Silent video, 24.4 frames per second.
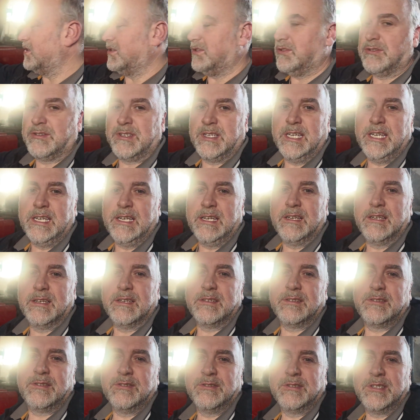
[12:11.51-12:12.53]
just in
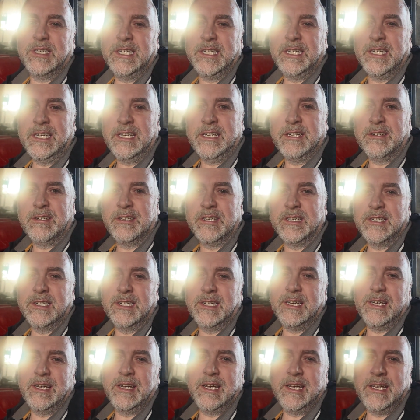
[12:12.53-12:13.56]
here in
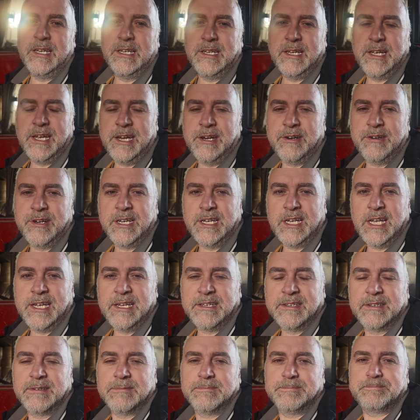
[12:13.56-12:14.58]
the air
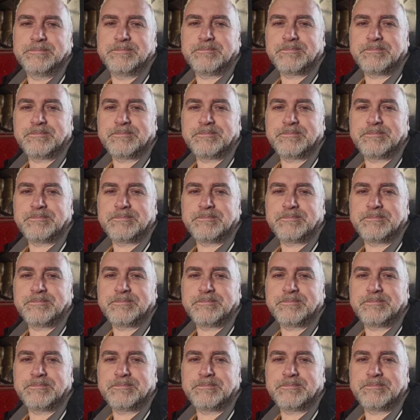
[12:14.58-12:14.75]
inlet